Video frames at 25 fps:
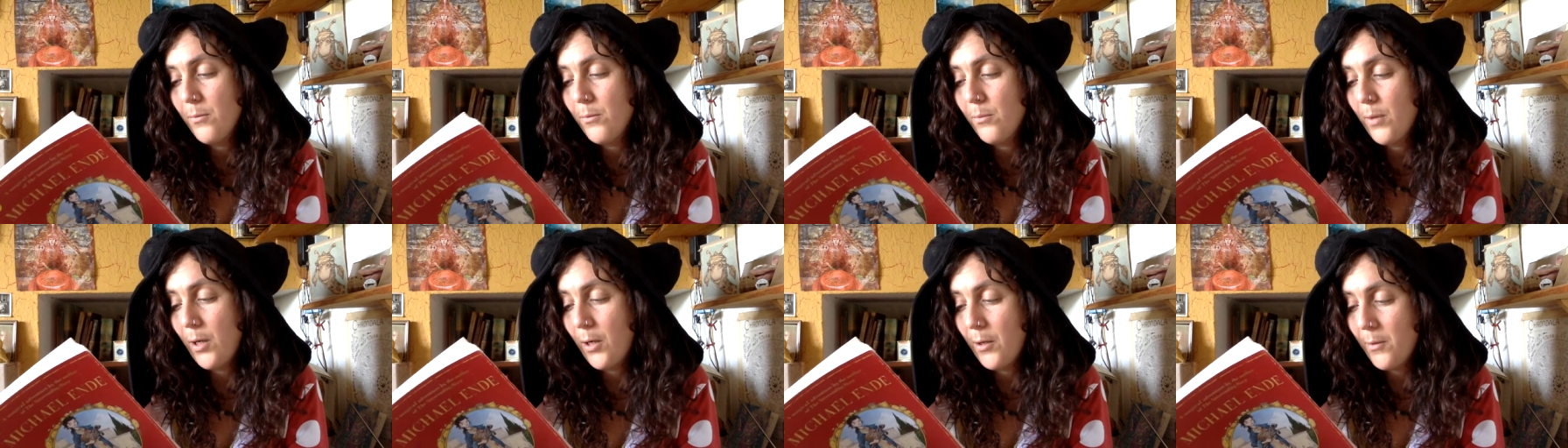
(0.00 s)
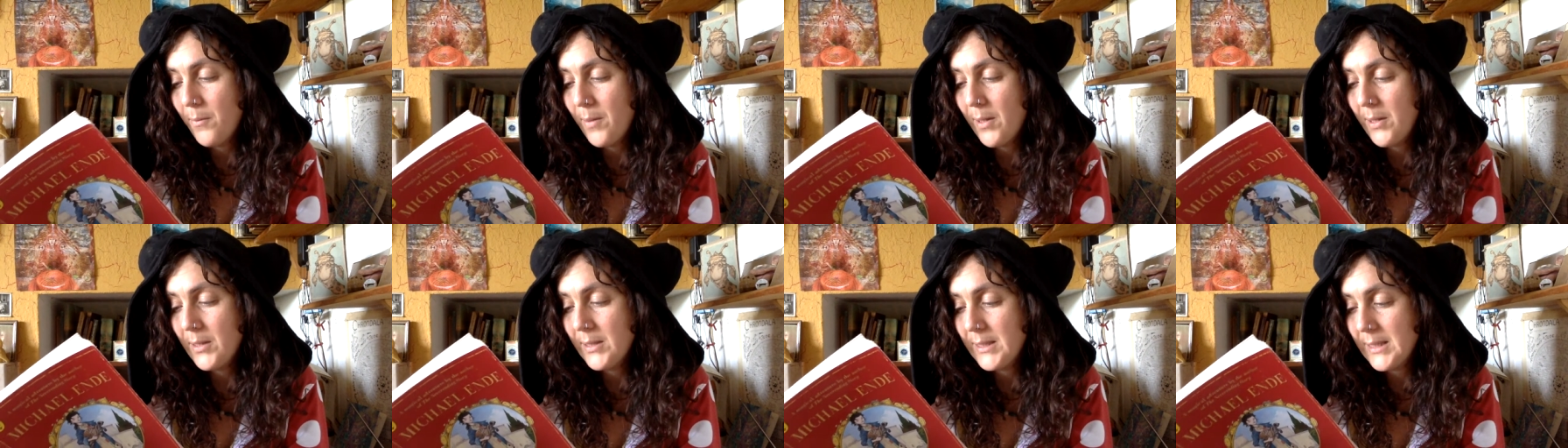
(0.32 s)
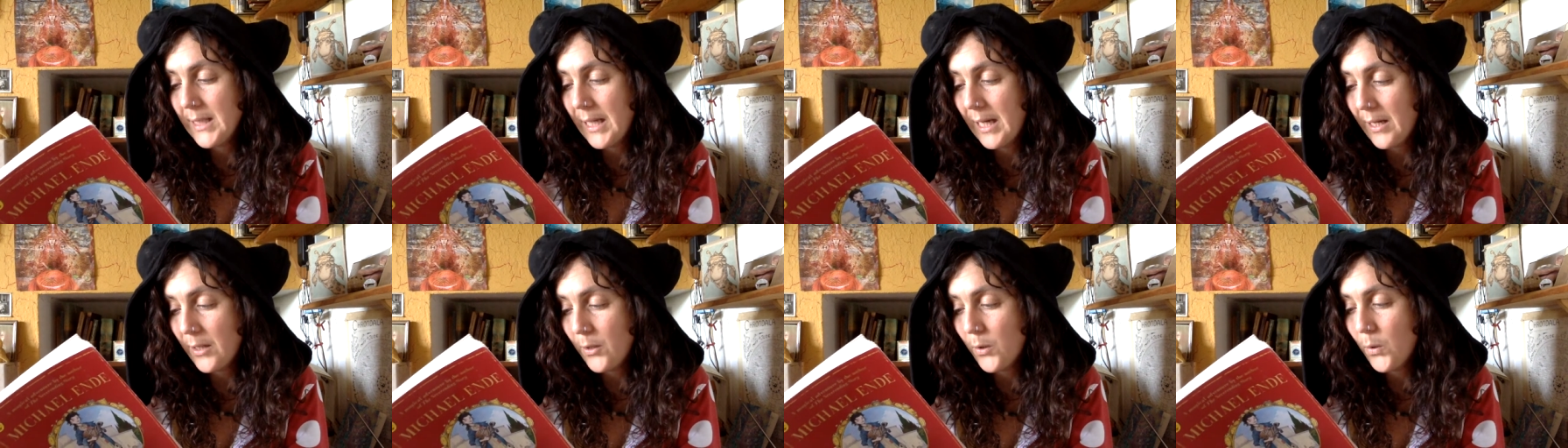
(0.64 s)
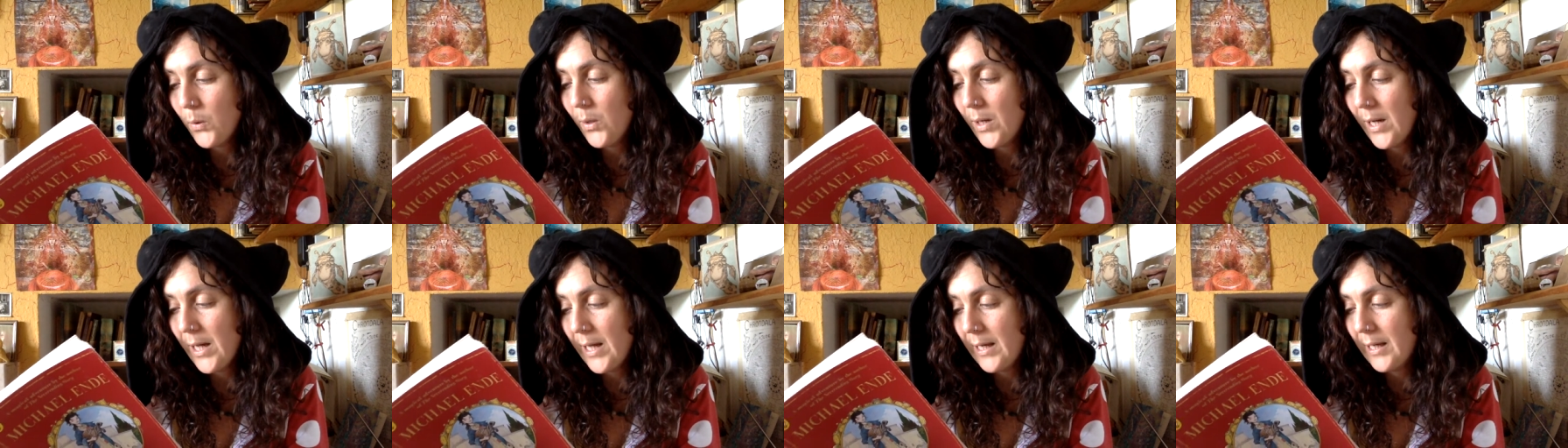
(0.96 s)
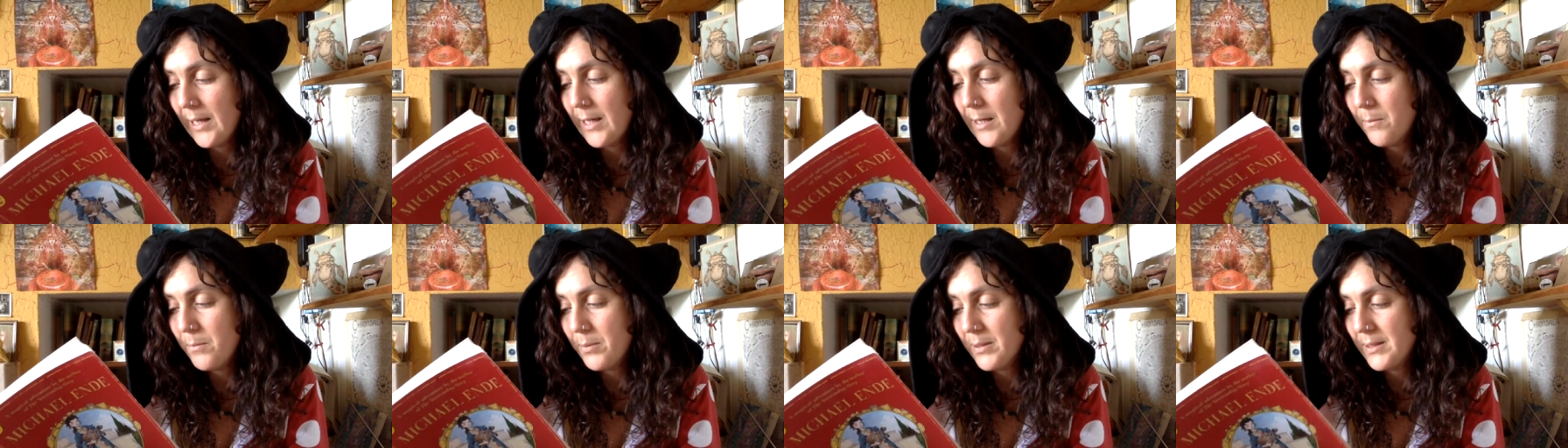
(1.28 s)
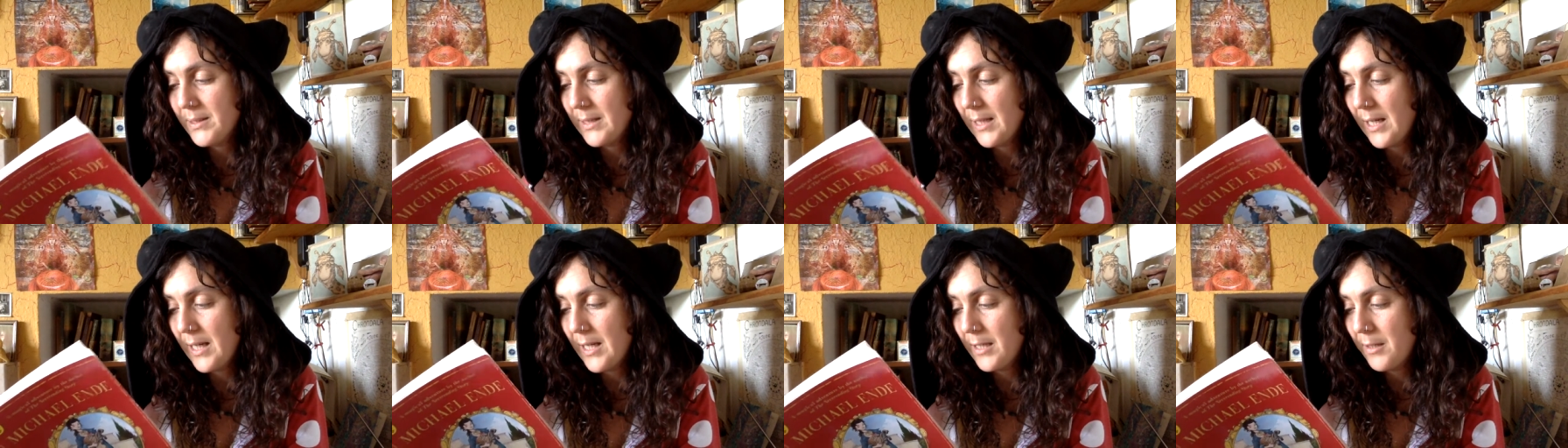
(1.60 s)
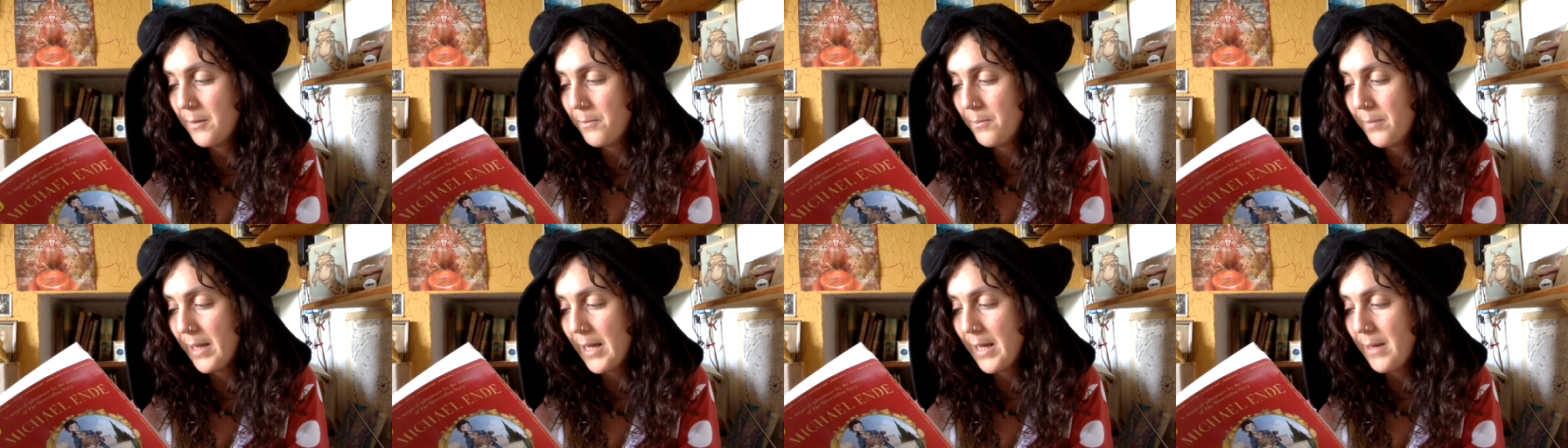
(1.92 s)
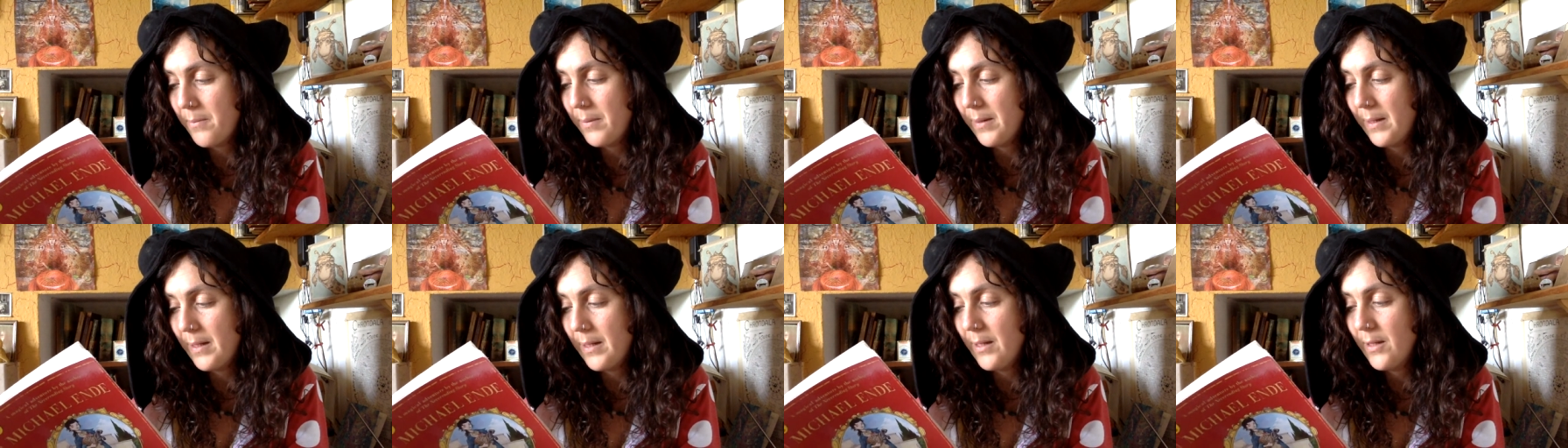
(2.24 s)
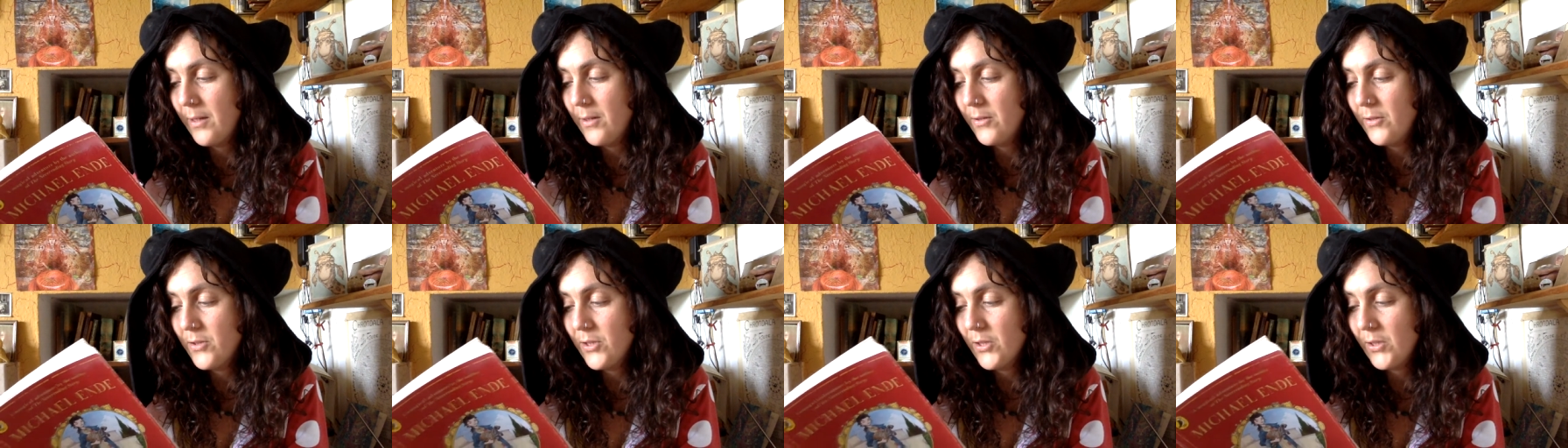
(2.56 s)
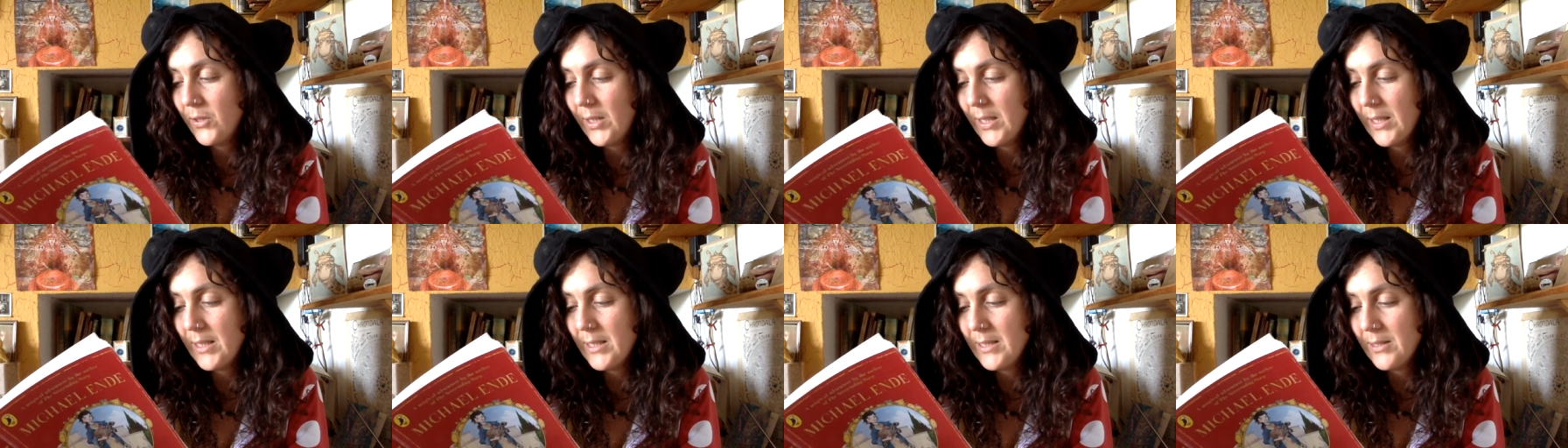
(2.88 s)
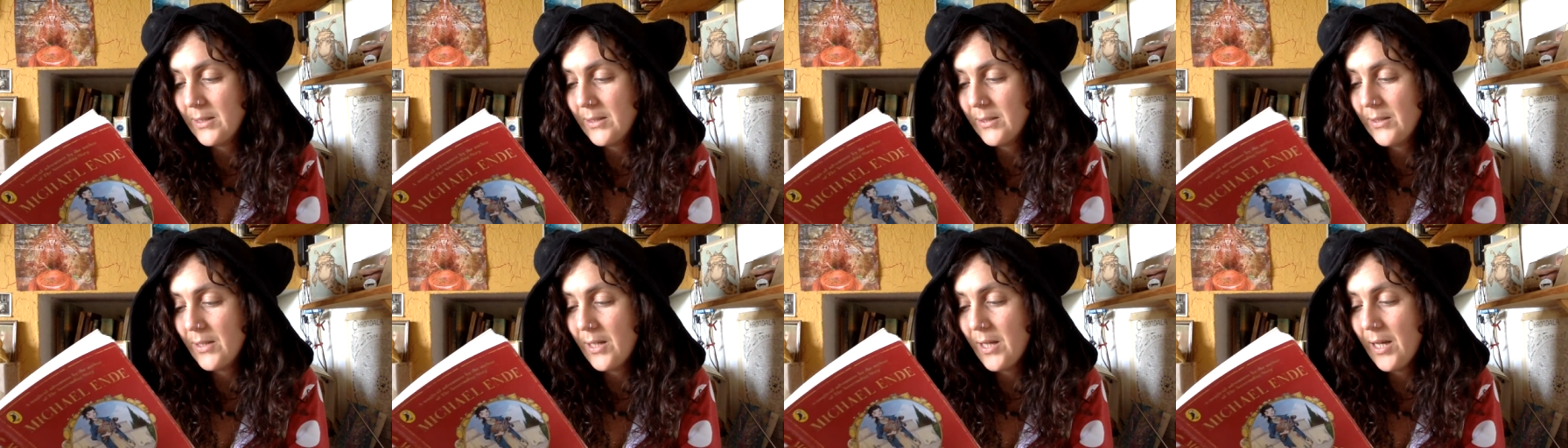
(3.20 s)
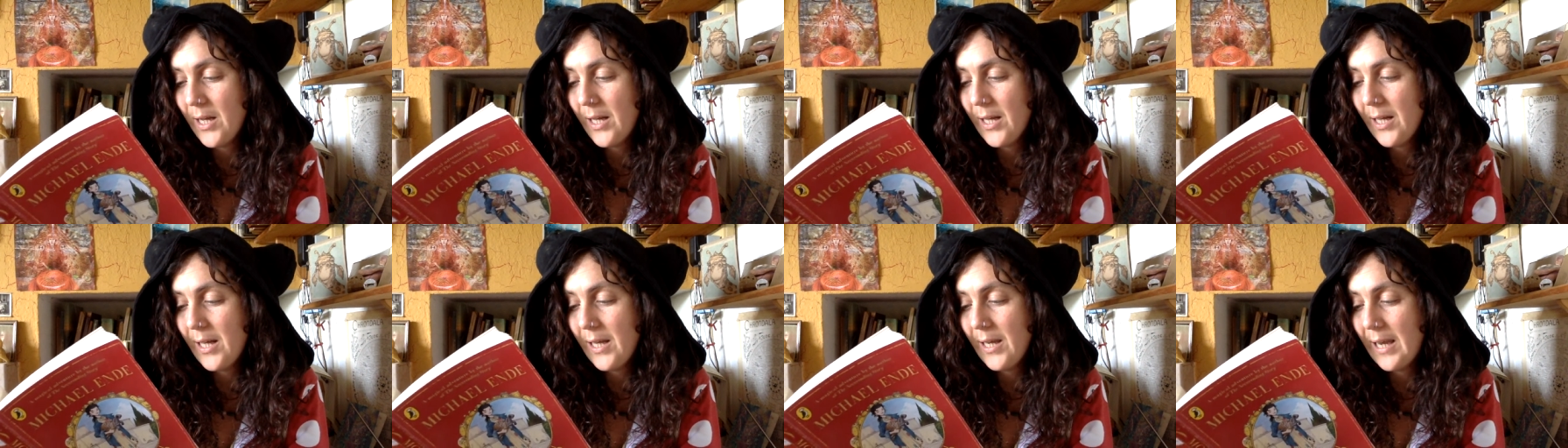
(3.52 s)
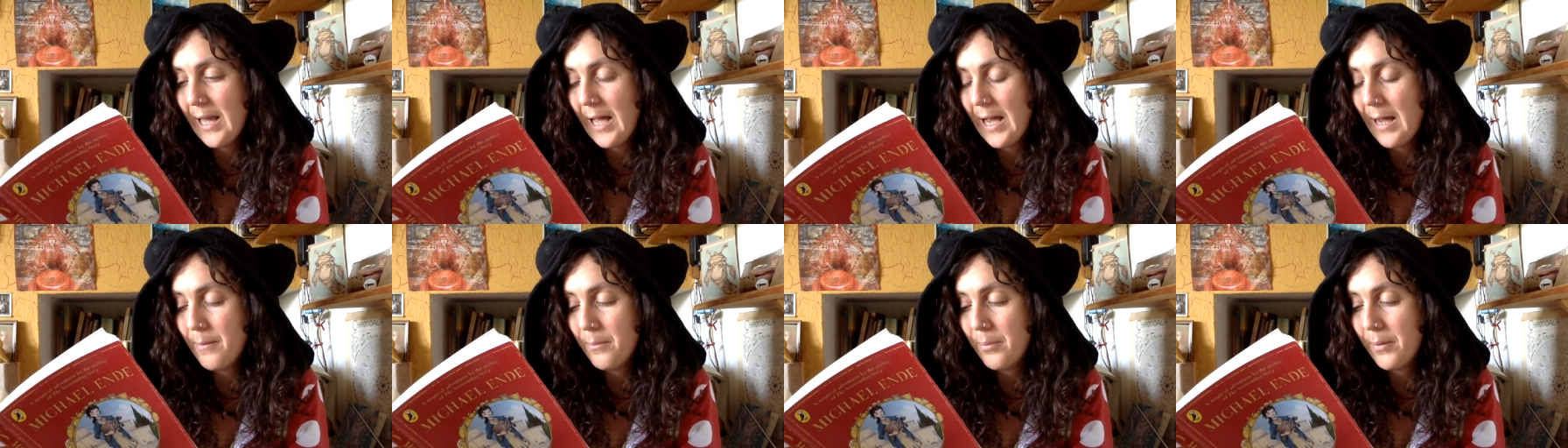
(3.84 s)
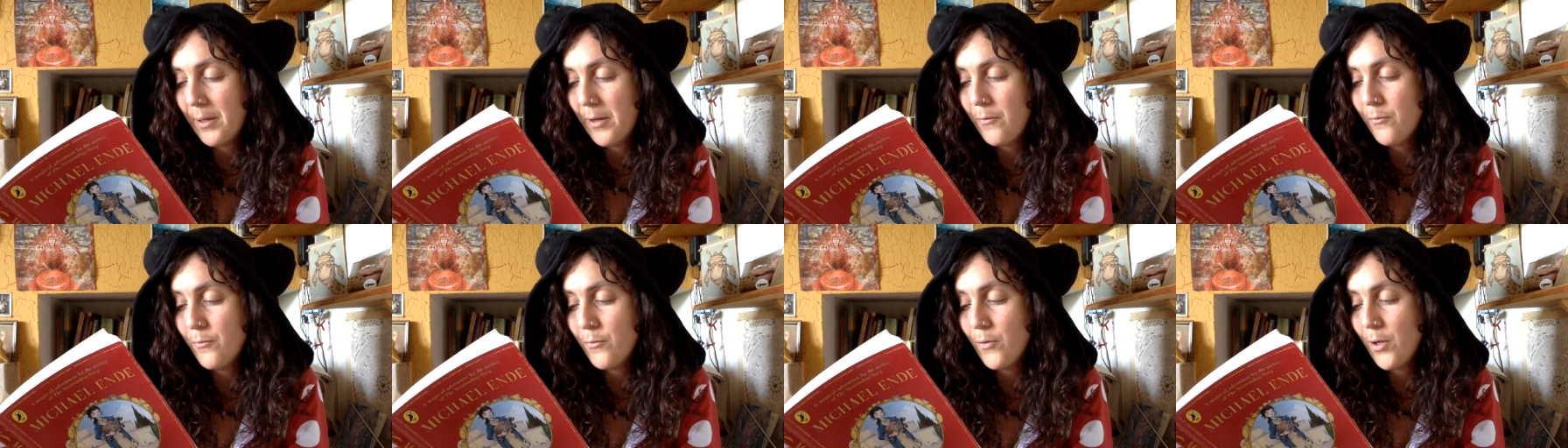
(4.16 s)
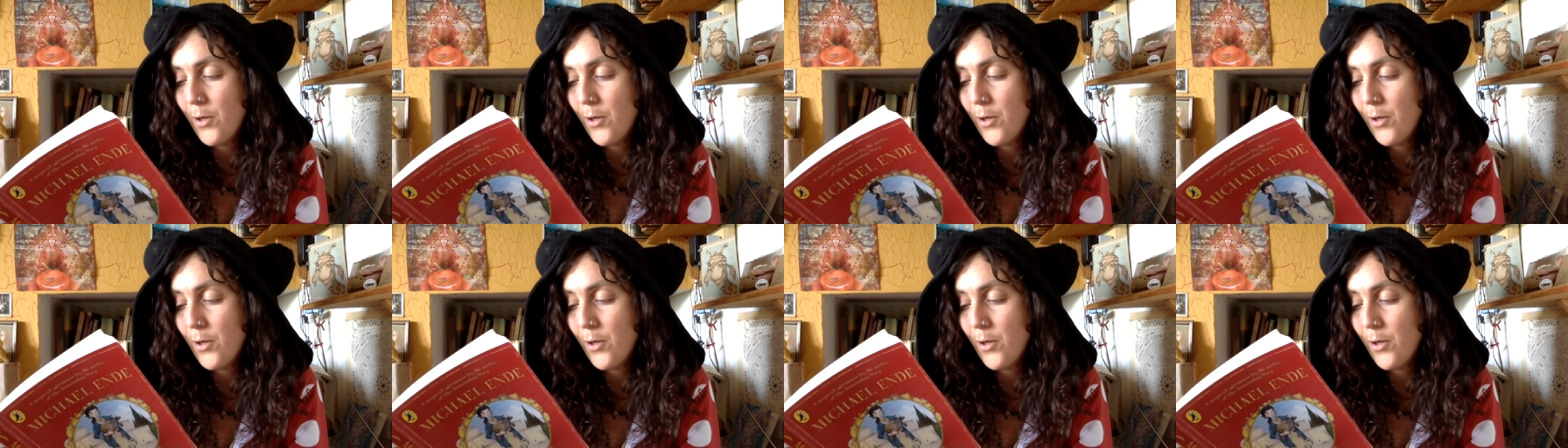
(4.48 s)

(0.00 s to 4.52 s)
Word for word: Momo sat quietly beside the baby, took it in her lap, and